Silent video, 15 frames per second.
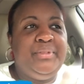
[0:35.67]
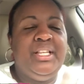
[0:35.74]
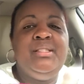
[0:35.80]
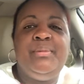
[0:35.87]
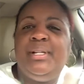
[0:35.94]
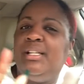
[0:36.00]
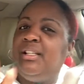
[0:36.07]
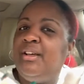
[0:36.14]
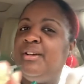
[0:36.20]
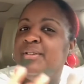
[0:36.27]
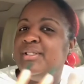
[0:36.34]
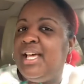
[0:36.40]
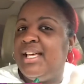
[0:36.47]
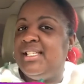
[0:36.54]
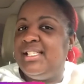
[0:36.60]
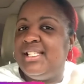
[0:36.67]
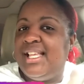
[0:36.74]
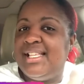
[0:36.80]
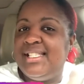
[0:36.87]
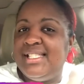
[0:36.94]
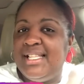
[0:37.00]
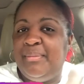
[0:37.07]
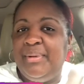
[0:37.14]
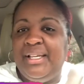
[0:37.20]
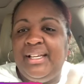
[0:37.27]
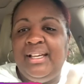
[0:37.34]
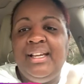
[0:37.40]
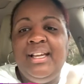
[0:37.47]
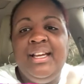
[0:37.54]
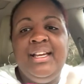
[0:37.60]
It's been a long time since I slept
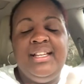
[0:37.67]
in.